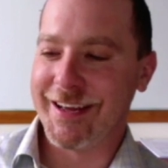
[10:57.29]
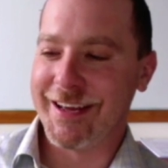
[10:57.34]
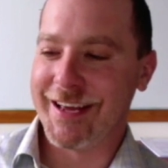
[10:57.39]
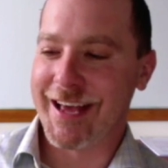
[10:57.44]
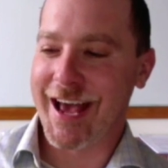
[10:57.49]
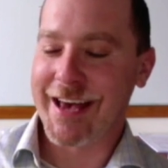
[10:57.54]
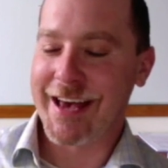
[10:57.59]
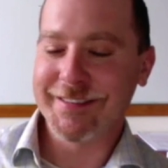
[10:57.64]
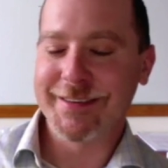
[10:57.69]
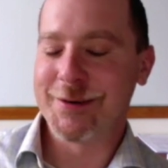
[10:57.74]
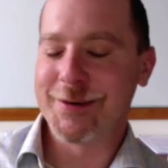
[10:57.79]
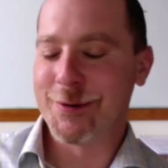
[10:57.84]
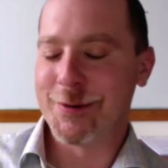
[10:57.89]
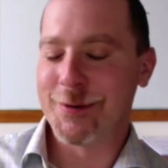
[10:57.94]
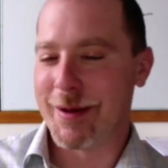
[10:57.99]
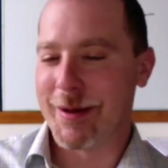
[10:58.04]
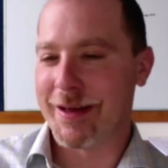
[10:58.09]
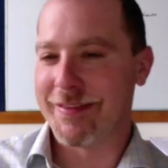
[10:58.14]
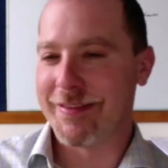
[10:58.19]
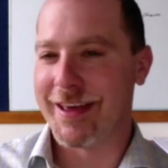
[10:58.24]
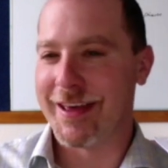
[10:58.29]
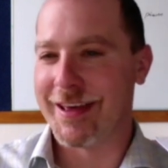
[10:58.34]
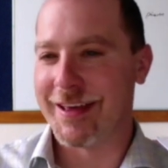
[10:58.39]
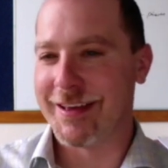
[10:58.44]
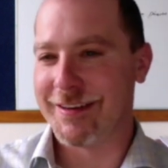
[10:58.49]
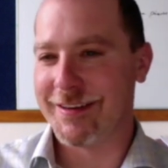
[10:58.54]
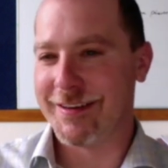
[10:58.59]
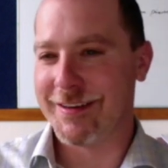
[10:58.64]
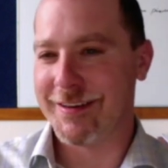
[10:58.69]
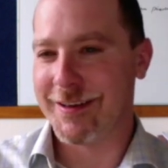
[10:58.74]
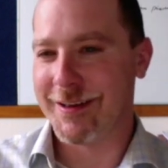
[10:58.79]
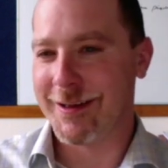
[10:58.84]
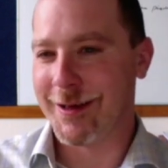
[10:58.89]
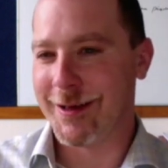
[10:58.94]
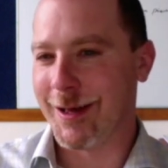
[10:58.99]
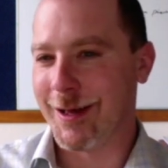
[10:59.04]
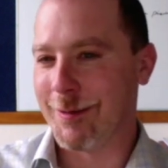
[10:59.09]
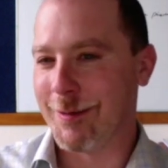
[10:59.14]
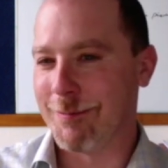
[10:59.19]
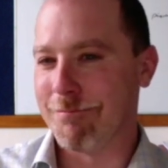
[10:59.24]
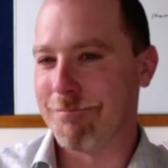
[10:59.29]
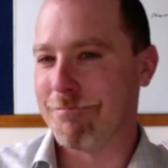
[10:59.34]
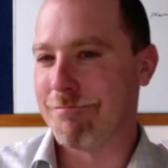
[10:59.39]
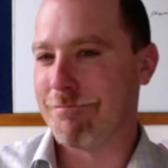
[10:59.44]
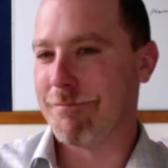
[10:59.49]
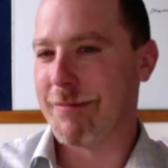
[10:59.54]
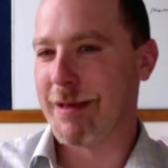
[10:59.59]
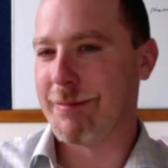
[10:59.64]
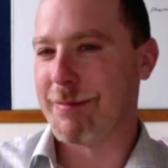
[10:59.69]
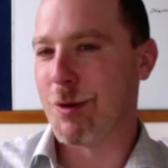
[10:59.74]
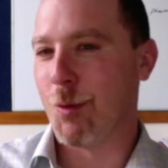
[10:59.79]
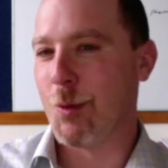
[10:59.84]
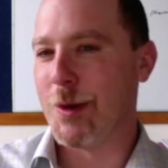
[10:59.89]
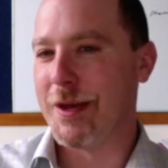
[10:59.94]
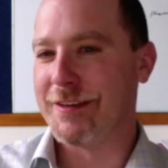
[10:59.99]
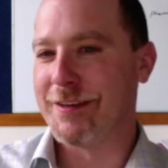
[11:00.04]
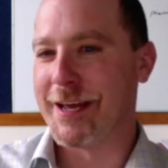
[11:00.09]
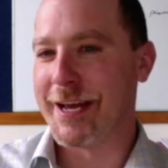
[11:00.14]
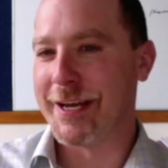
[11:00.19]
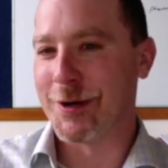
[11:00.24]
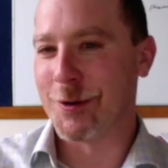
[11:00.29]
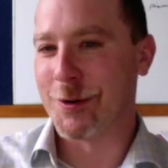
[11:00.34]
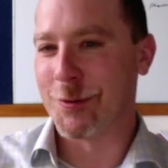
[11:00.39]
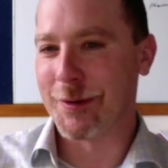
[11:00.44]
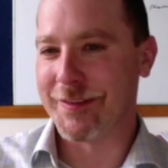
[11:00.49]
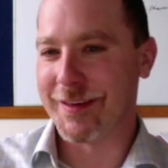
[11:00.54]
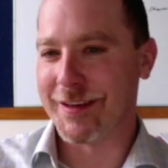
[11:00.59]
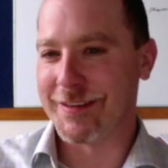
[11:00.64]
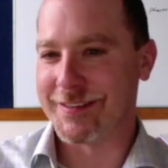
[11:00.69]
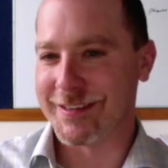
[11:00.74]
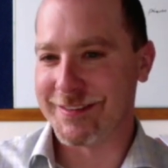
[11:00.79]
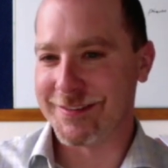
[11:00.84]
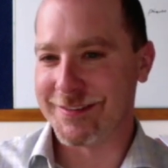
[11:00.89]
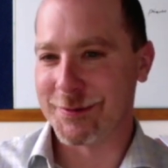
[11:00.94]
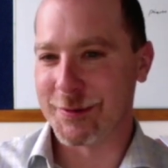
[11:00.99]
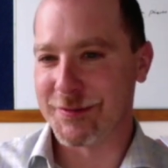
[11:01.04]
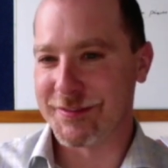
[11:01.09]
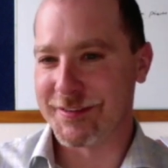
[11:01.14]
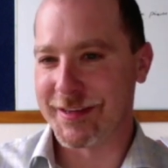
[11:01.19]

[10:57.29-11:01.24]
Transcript: asked her about that. Maybe a week later, when things had sort of